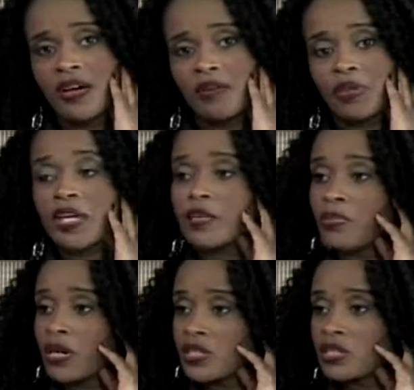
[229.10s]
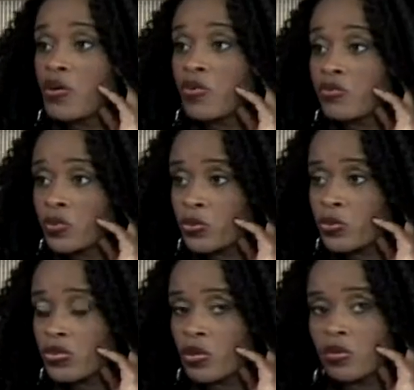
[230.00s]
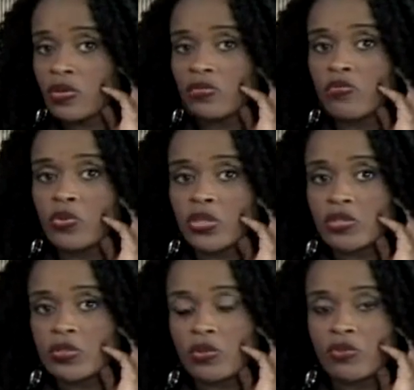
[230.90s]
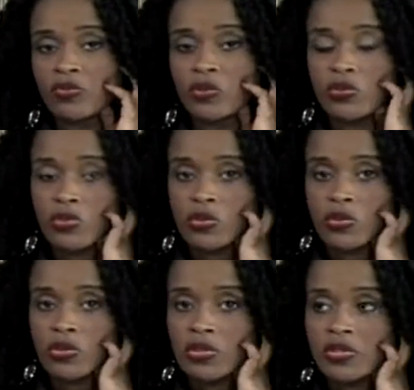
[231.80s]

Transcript: We got the products in Whole Foods, so we're in 42 Whole Foods stores.